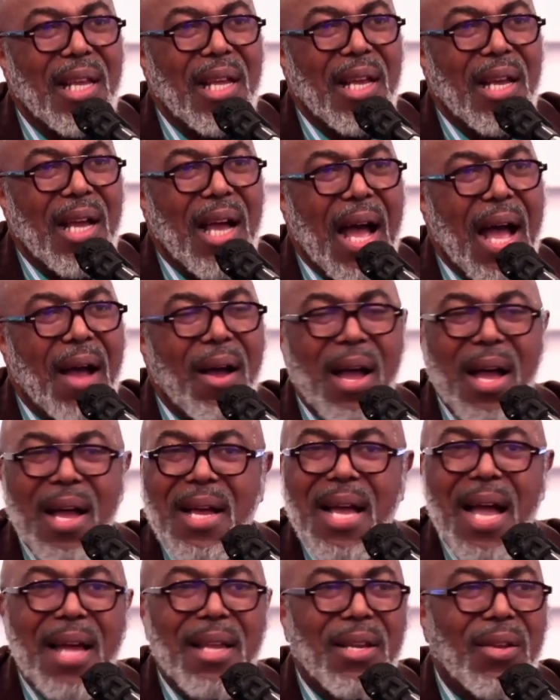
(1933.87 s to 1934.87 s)

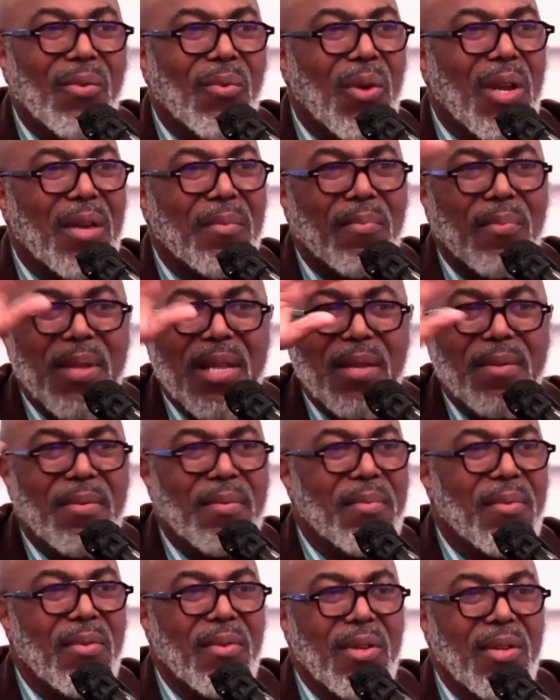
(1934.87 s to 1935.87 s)
I, I, don't want to be,
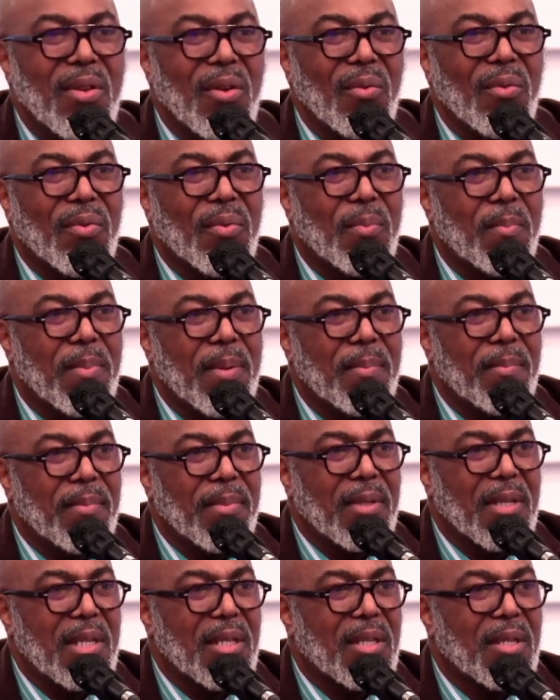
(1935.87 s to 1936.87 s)
you know,
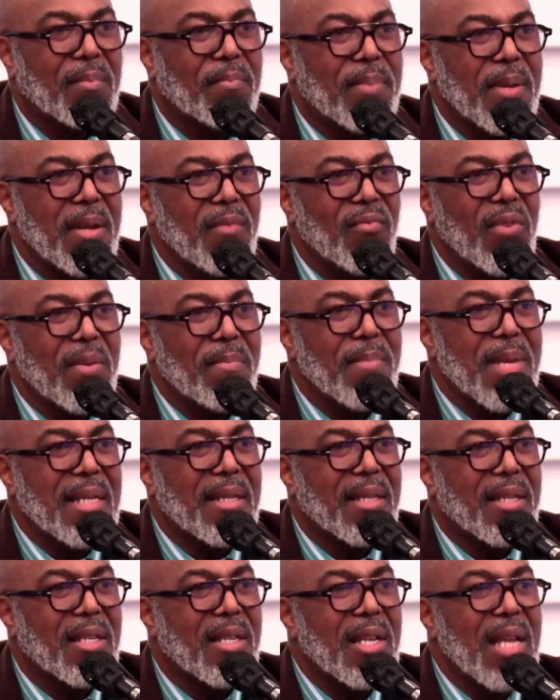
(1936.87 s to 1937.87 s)
just be
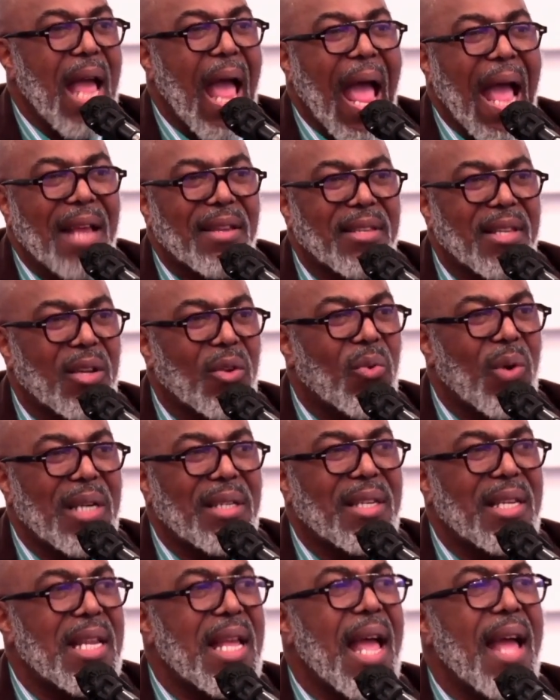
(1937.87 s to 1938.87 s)
remiss to ask the
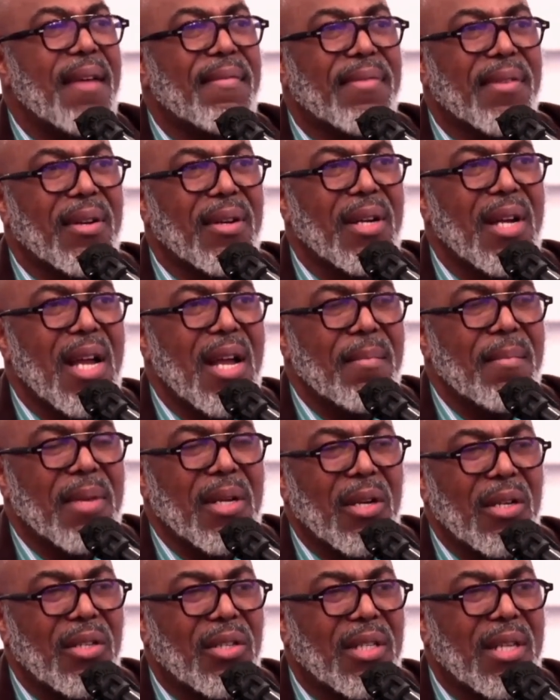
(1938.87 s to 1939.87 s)
question ever
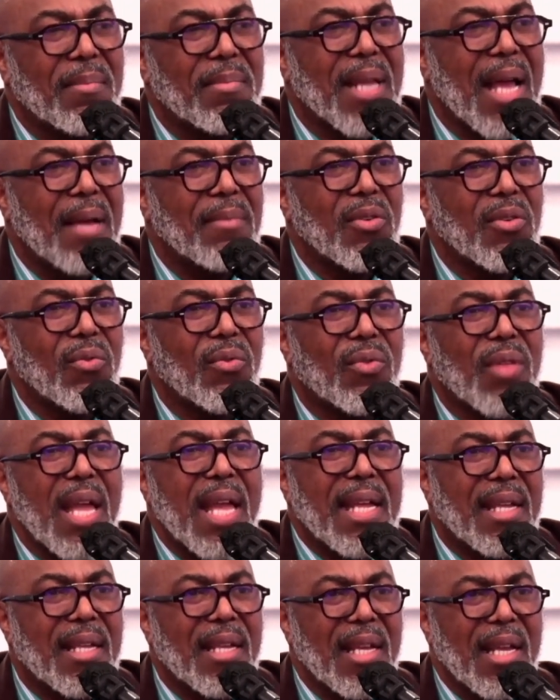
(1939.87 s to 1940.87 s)
because sometimes you
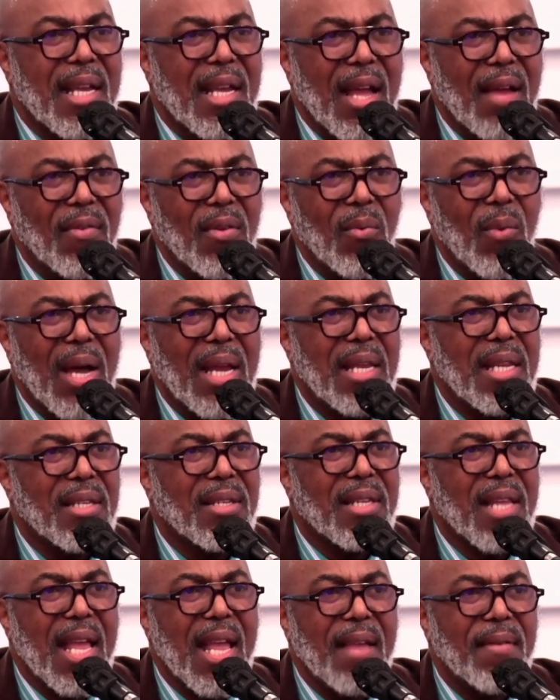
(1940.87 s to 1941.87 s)
think everyone is
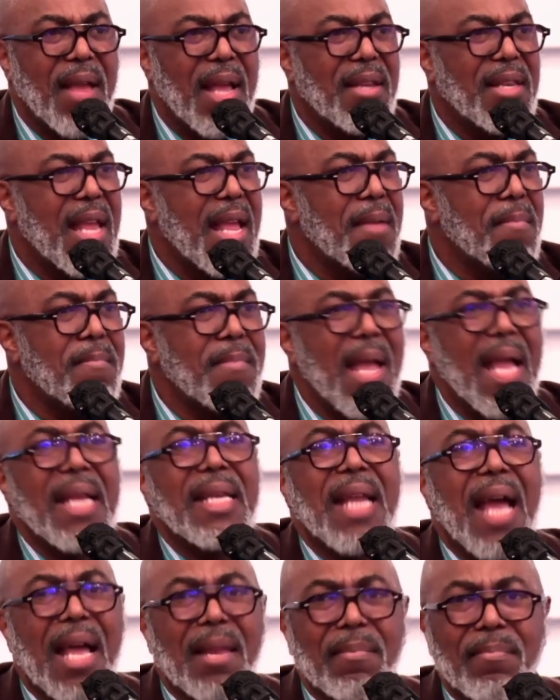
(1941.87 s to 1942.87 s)
saved and they may
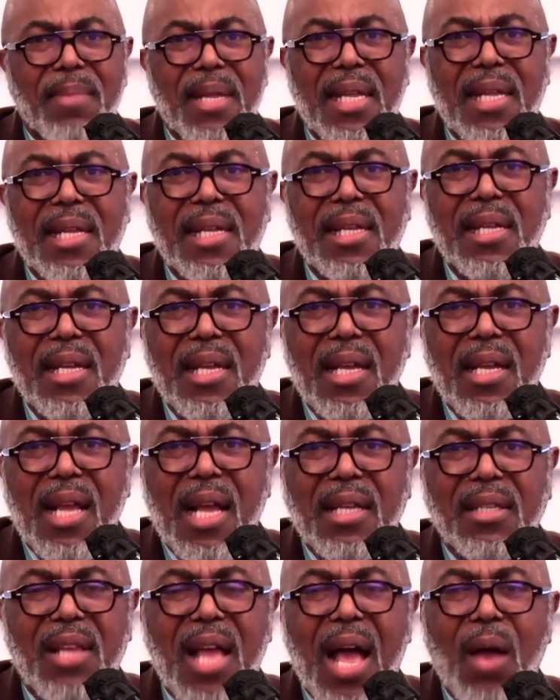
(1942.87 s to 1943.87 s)
not be. And
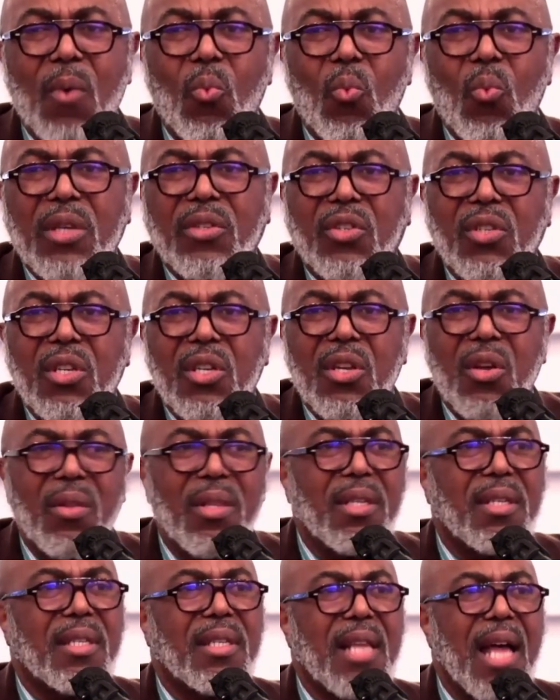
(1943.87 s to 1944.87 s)
so I want you to know
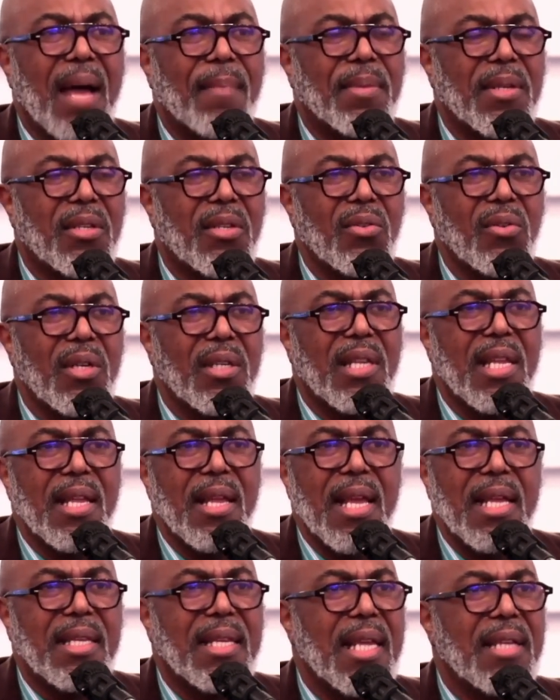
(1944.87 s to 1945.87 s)
this is opportunity.
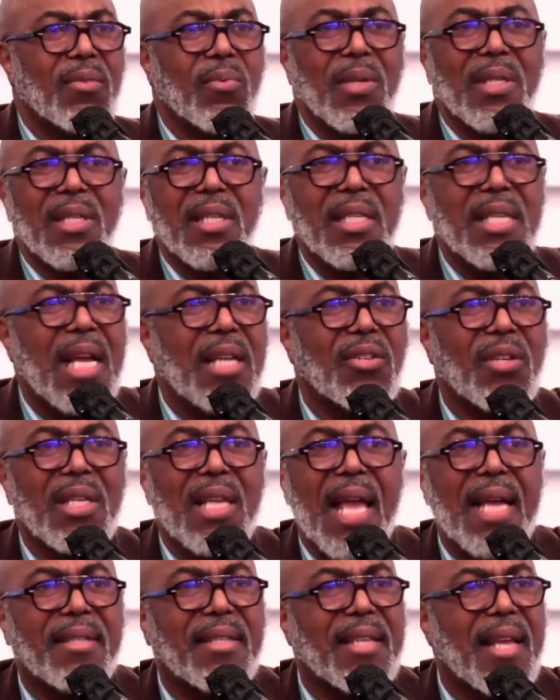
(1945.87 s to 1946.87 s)
And guess what? This is not your
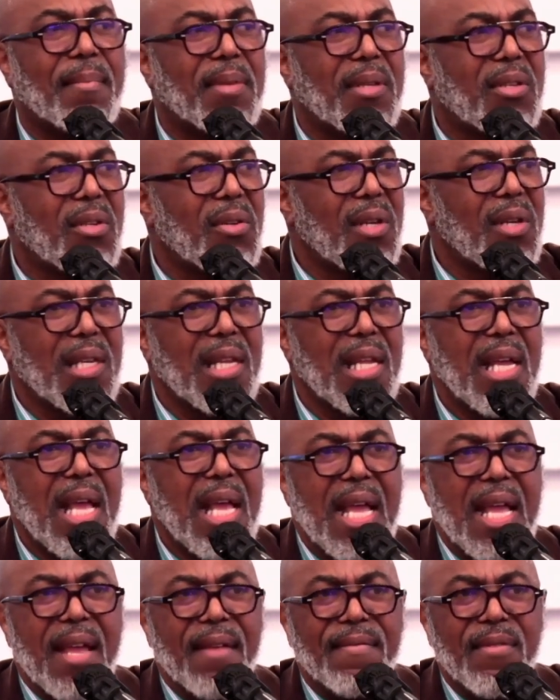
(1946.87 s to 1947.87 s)
last opportunity.
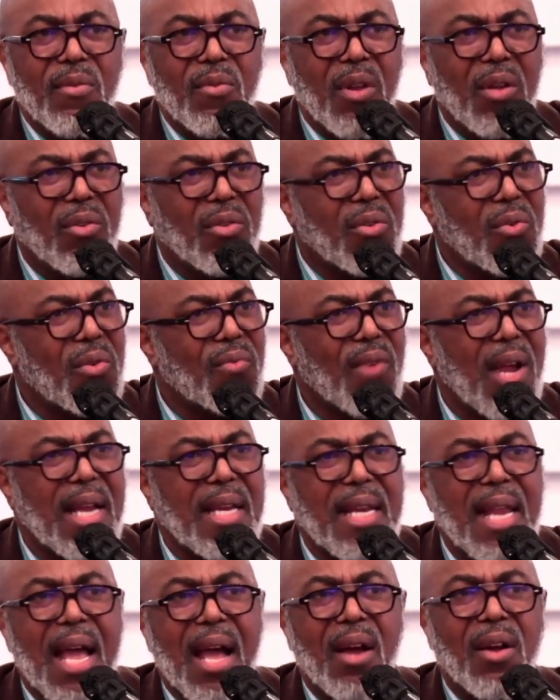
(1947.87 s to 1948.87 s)
If you don't do it right
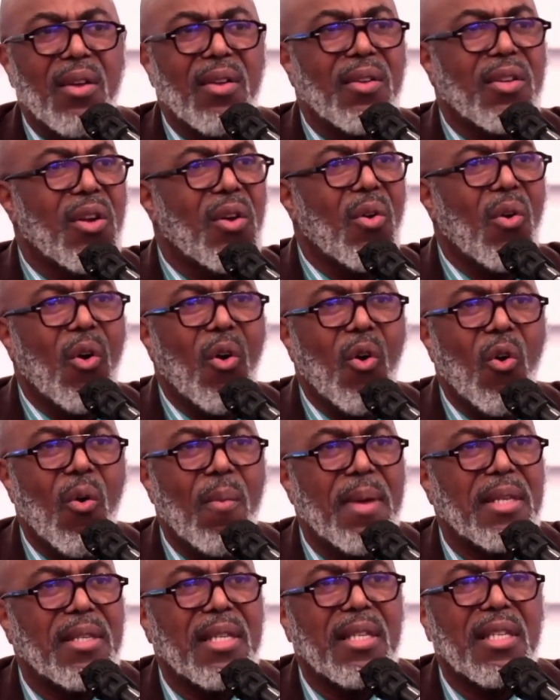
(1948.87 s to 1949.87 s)
now, go home
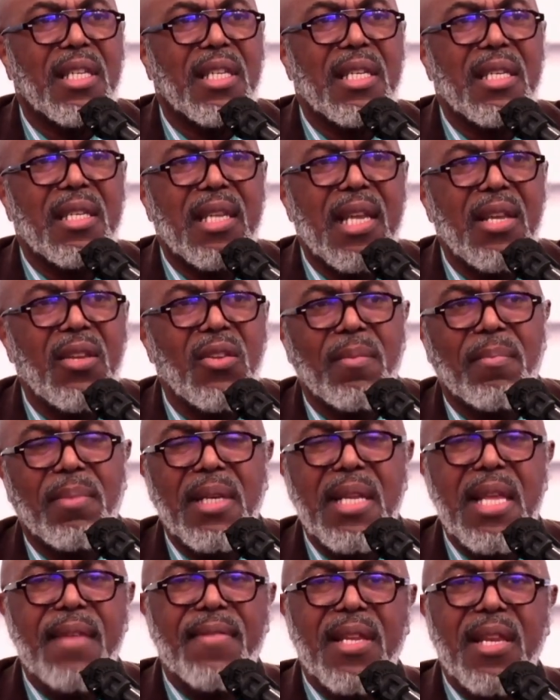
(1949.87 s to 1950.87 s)
and just continue to
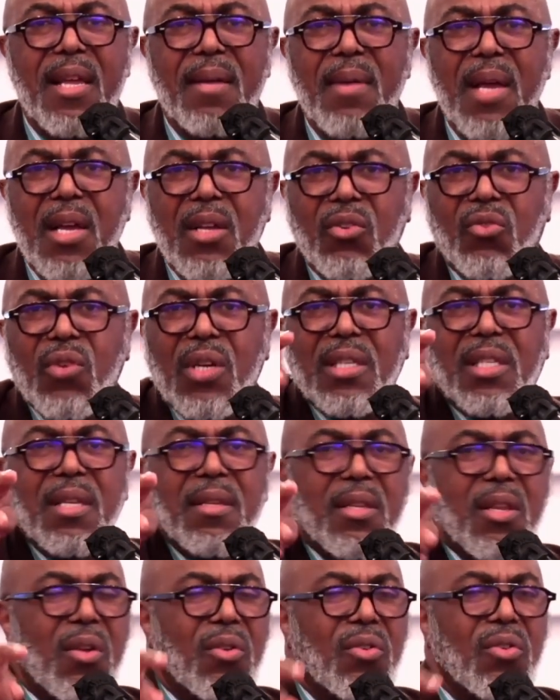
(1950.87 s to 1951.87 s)
believe in Him. Trust in
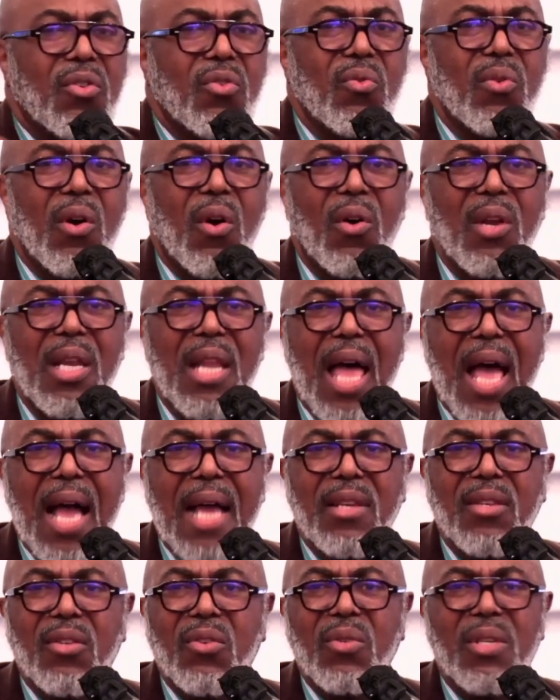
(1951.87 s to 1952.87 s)
the, you online,
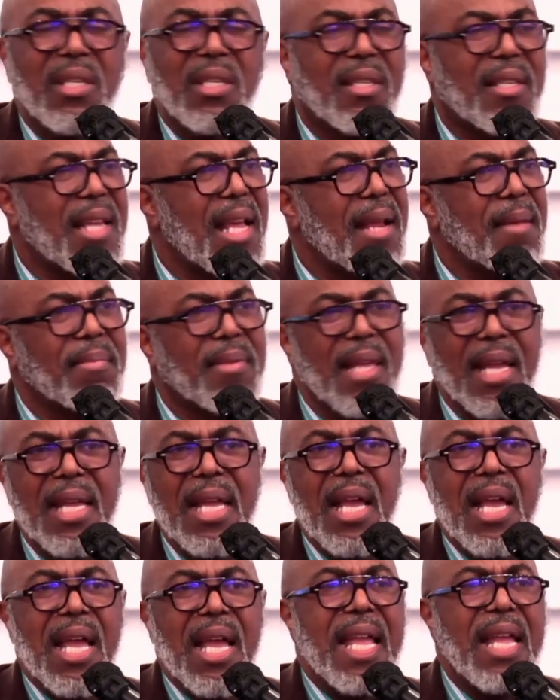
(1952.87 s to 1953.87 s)
do the same thing.
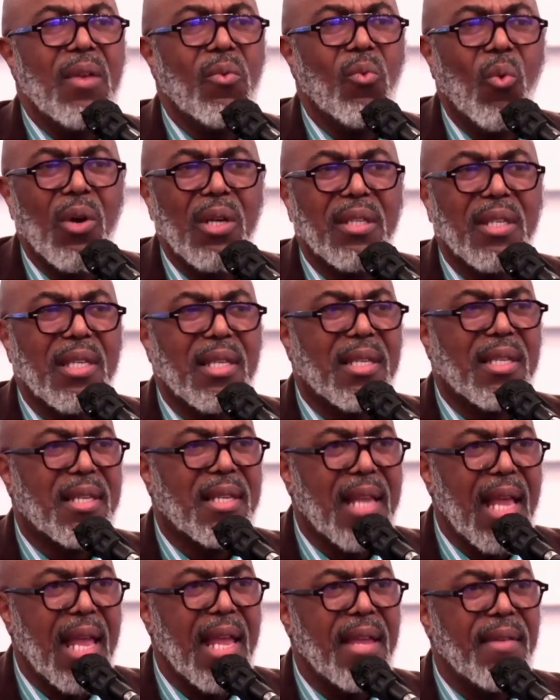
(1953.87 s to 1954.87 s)
He wants to
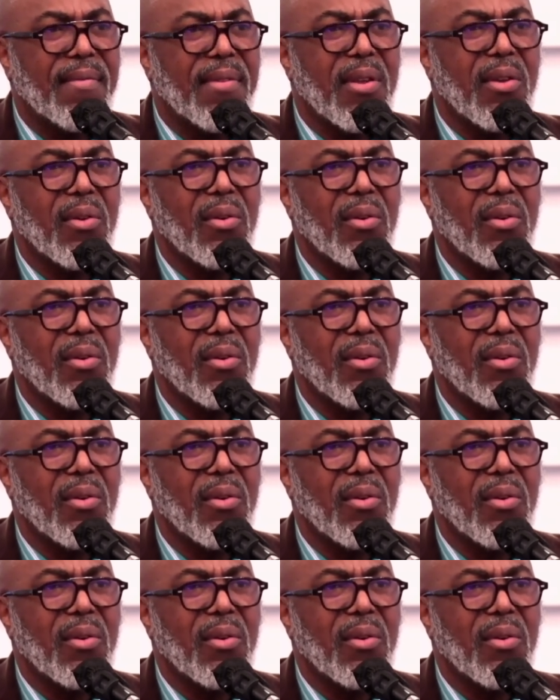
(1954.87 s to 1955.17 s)
save you.